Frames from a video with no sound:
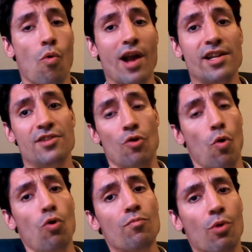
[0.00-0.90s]
While in the
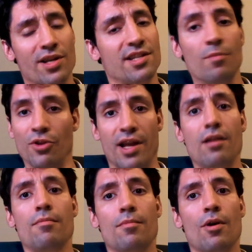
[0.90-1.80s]
old pricing model,
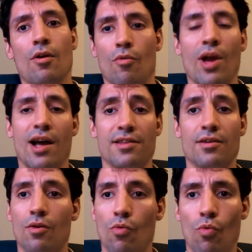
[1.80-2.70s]
we had
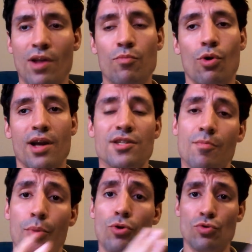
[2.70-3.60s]
one price
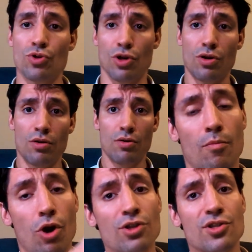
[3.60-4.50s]
per user
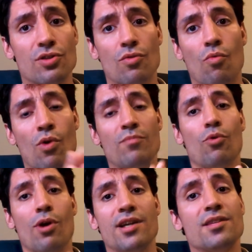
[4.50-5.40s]
plus one
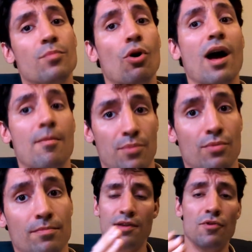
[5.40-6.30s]
price per app.
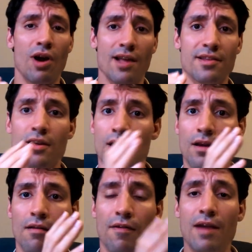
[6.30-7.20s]
If you had
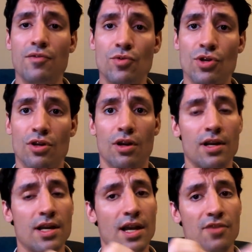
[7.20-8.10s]
5 users
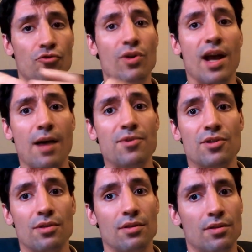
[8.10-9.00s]
and 3 apps,
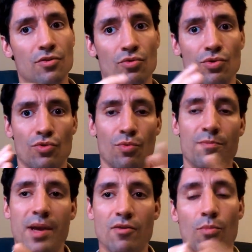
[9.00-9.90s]
you would
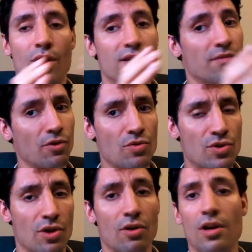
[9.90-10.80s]
pay a price for the
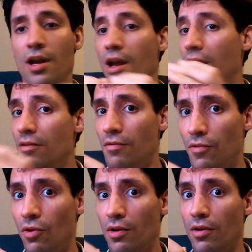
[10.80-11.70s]
user and
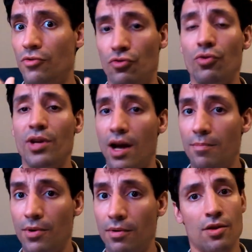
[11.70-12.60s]
for the 3 apps.
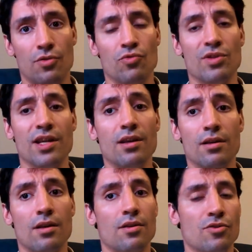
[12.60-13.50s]
Today,
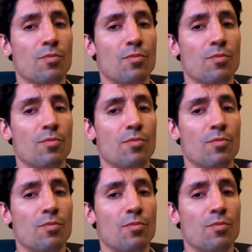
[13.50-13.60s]
you